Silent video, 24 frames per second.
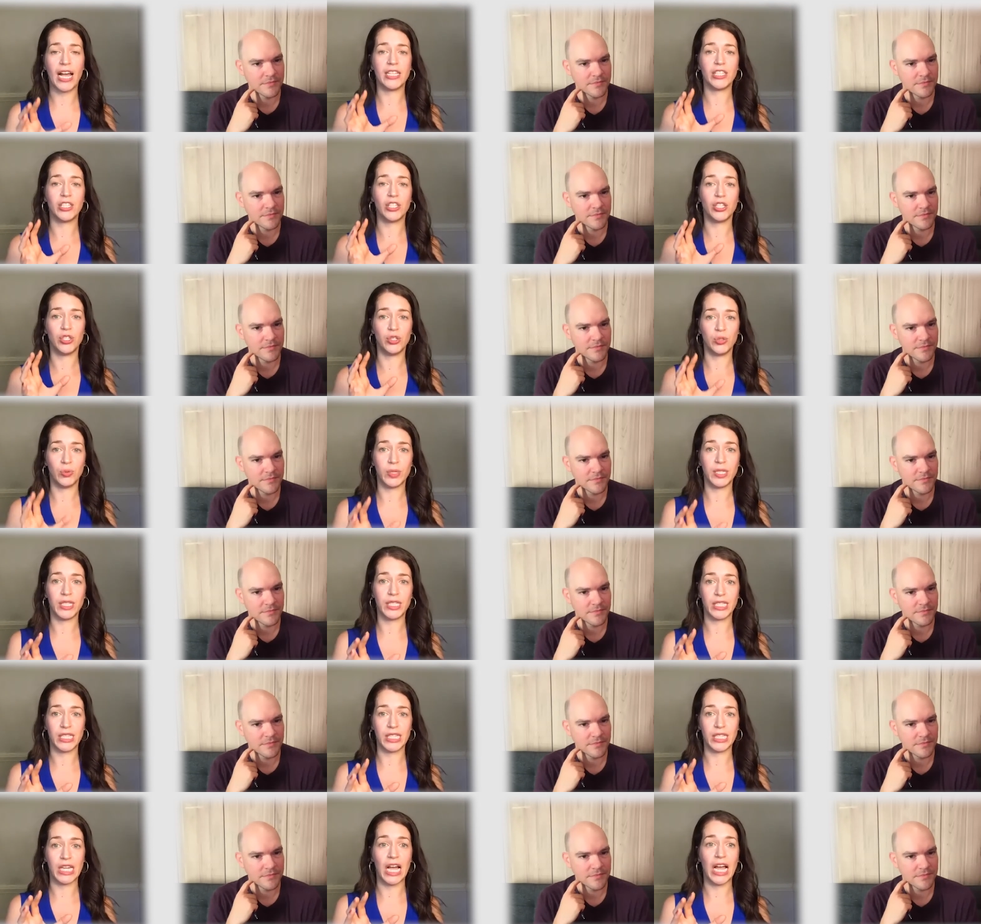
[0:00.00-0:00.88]
Speaker 1: to do it
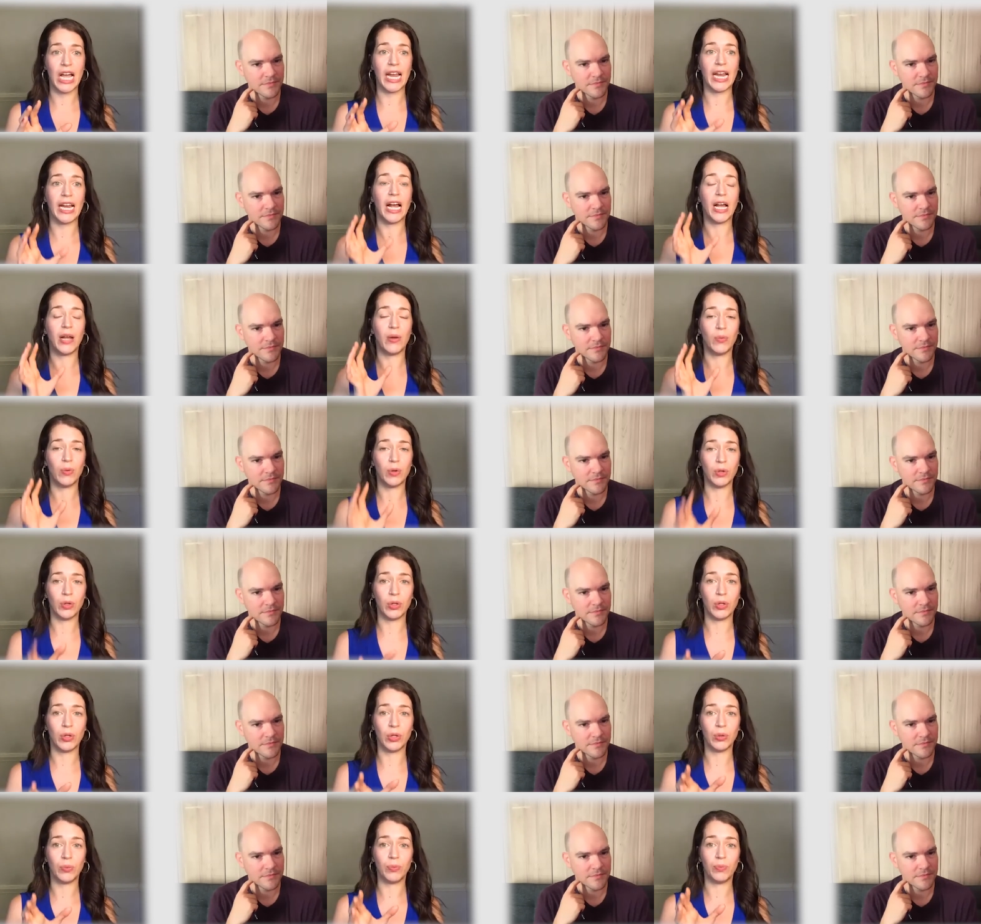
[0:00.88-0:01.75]
tonight. I
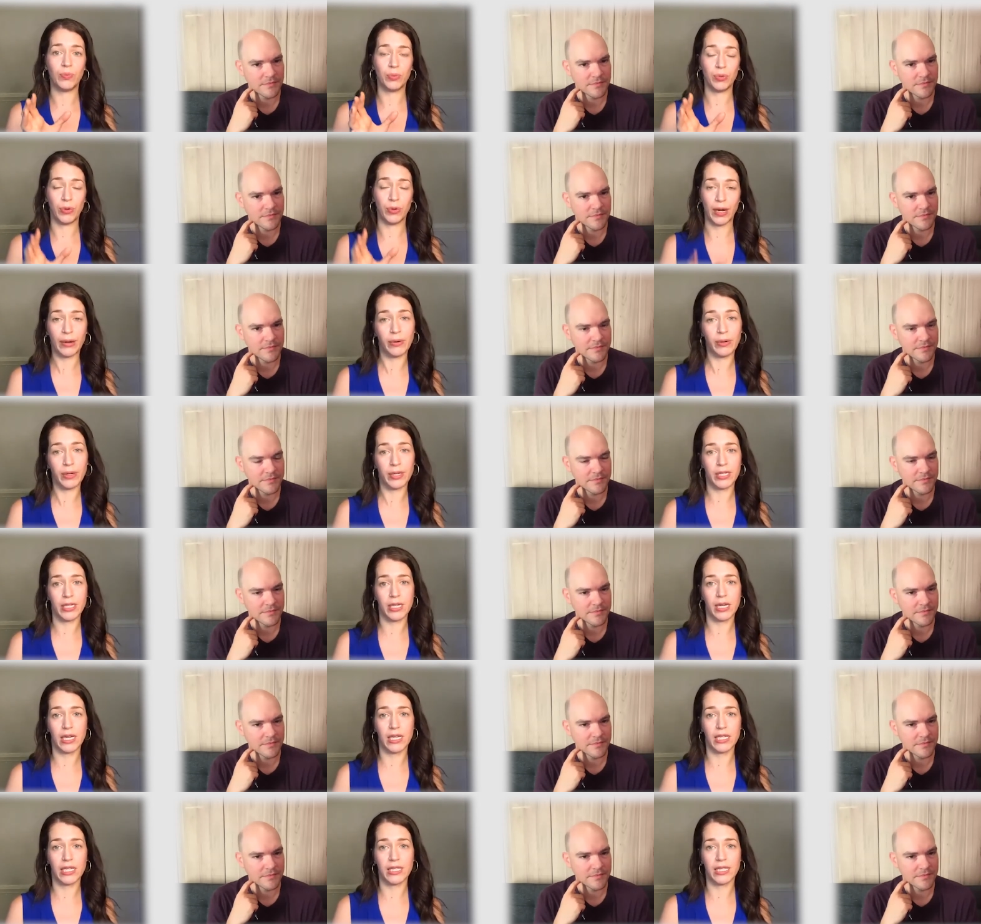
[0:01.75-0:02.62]
will
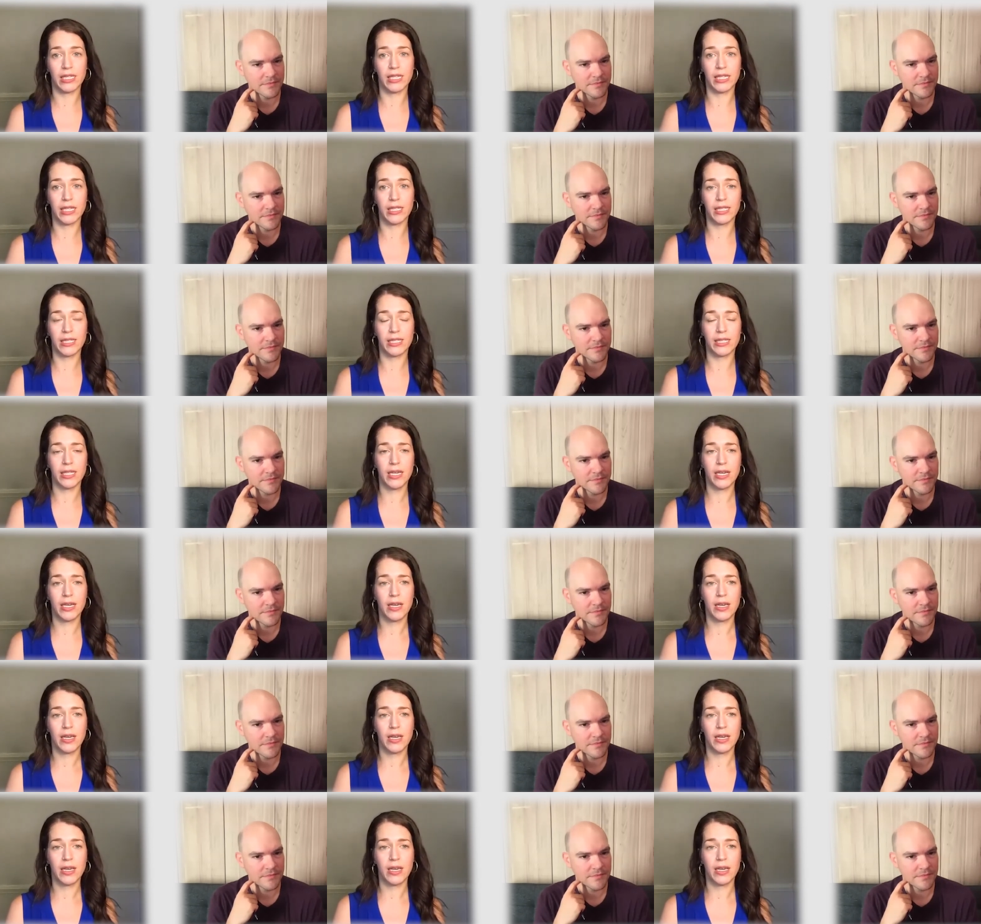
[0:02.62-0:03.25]
prioritize this.